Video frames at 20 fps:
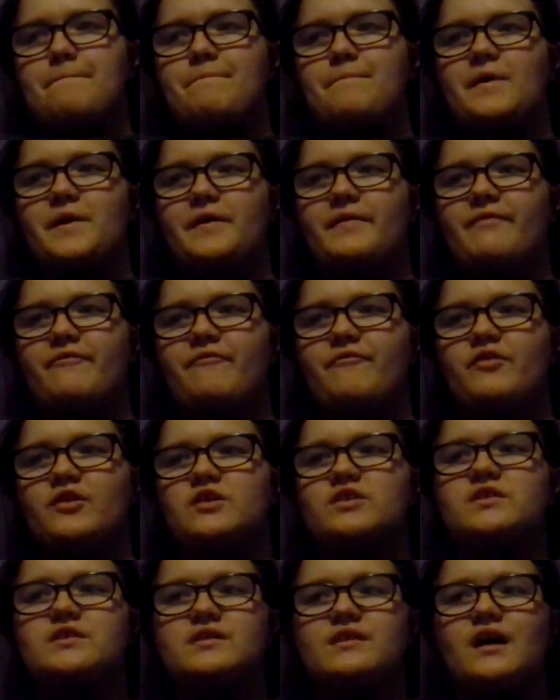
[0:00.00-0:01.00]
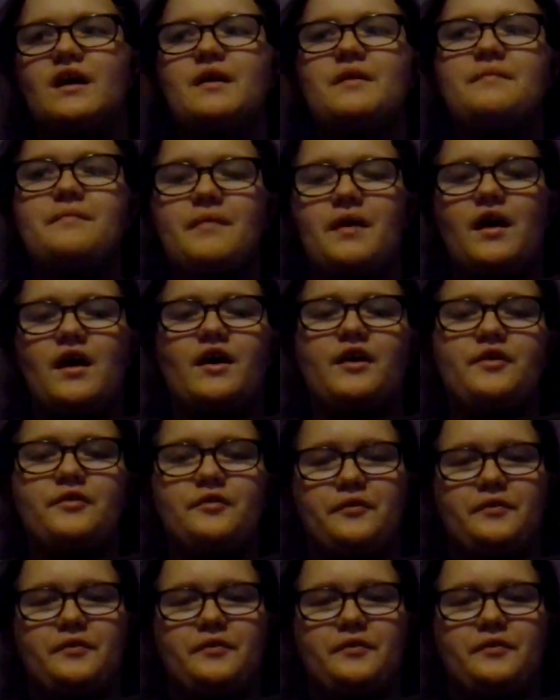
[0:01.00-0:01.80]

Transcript: but for some odd